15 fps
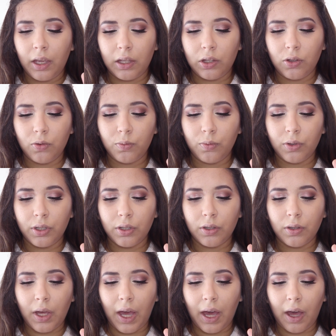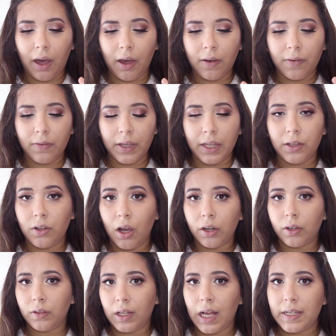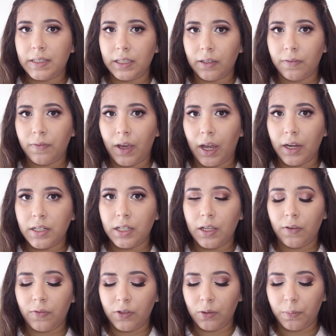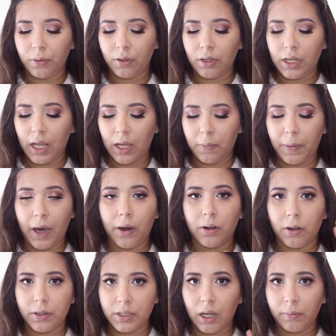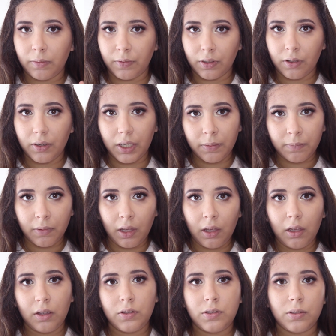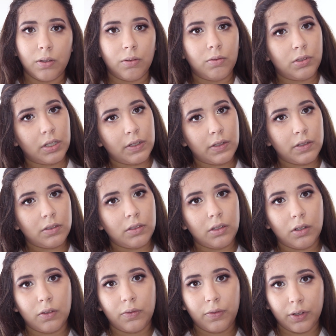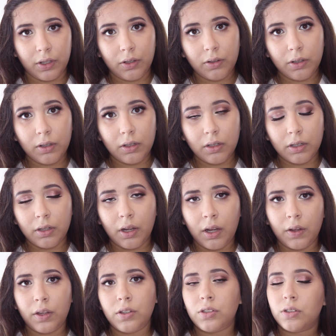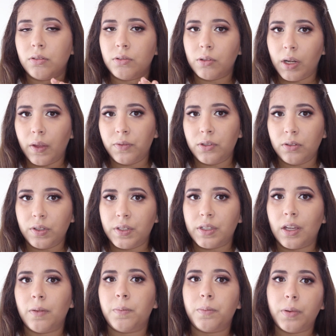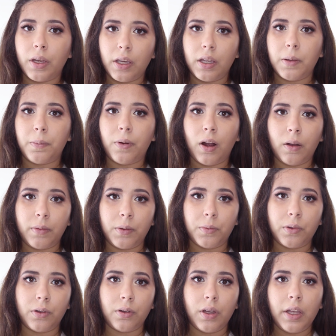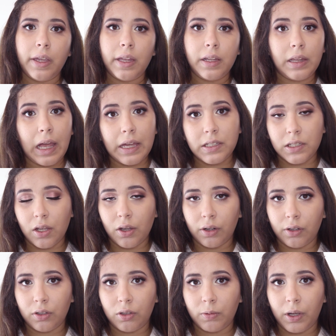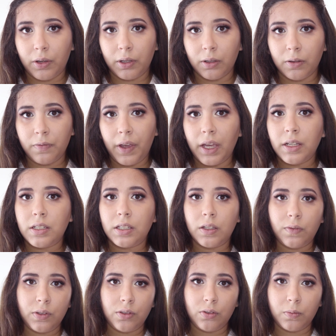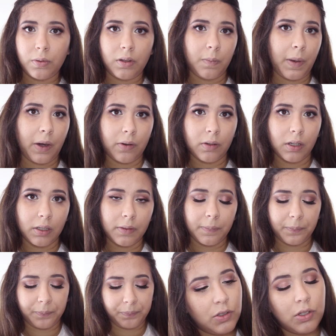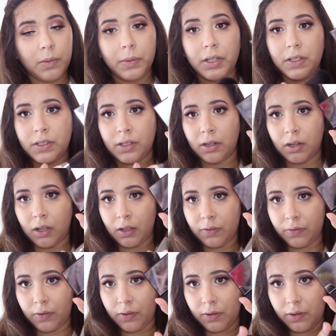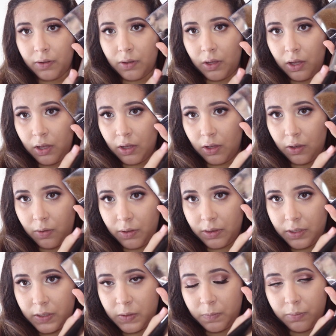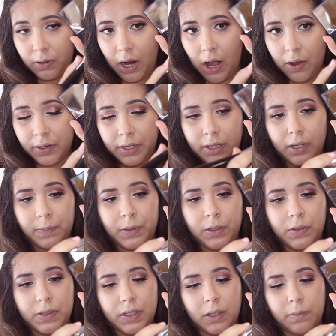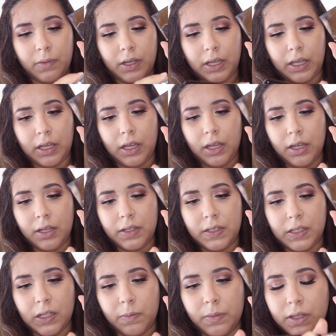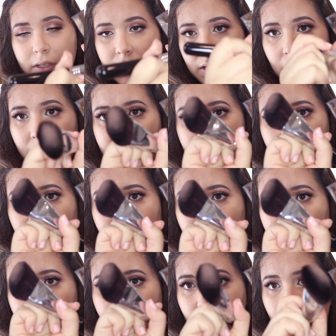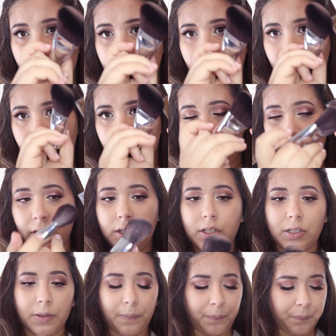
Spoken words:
You will have a longer lasting effect if you put a powder on top of the cream. So just, you know, for your knowledge, you don't have to do this step, but it probably will last longer throughout your event if you do put the powder on. So I'm gonna start off with this brown, and I'm using my Sigma Soft Angled Contour Brush.